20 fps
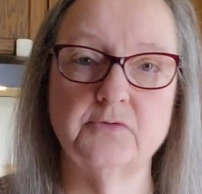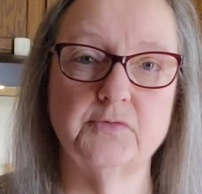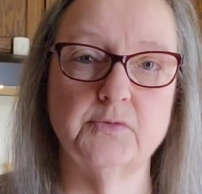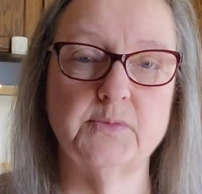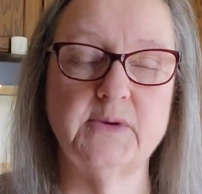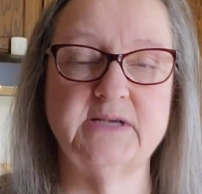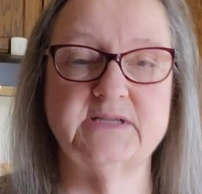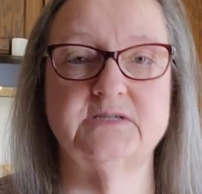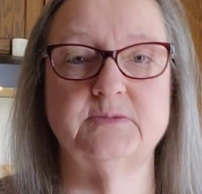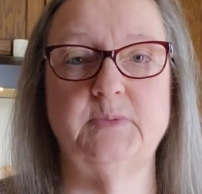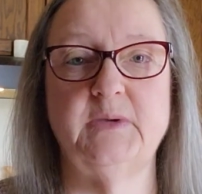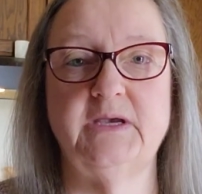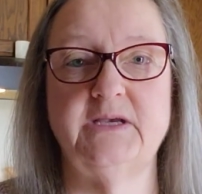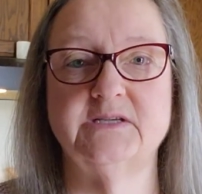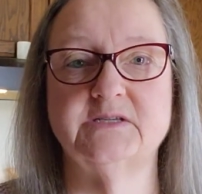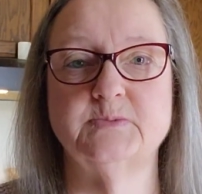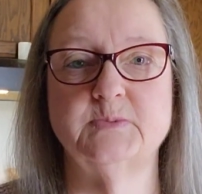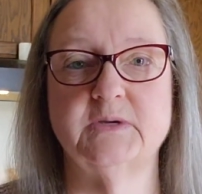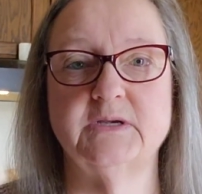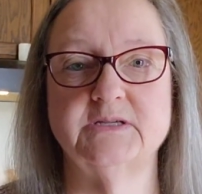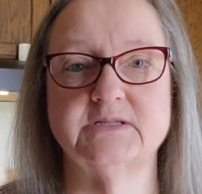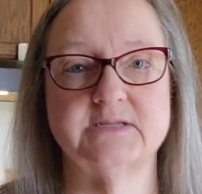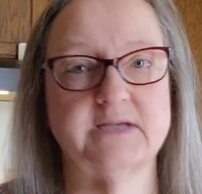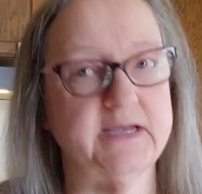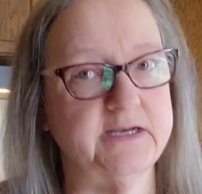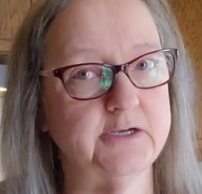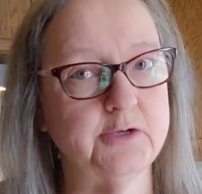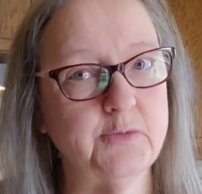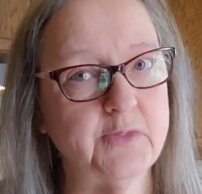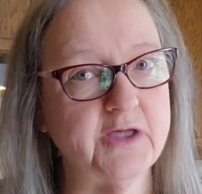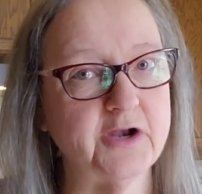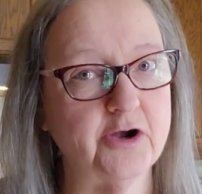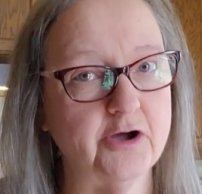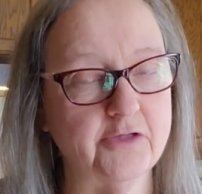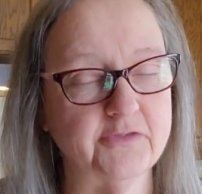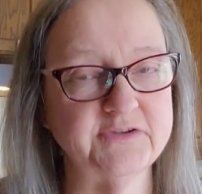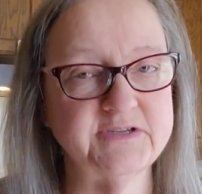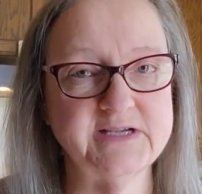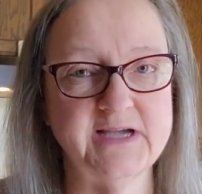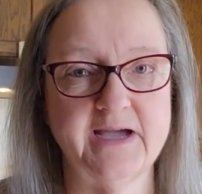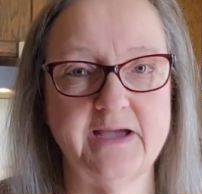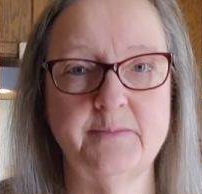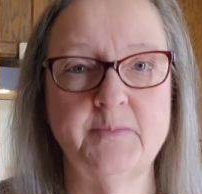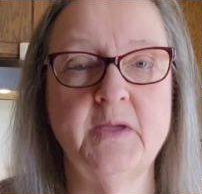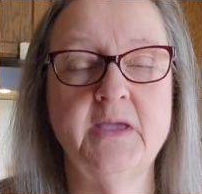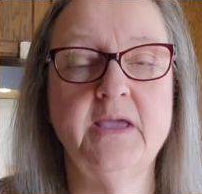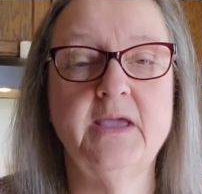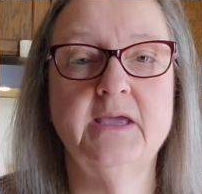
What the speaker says: for recipes, because I do that all the time.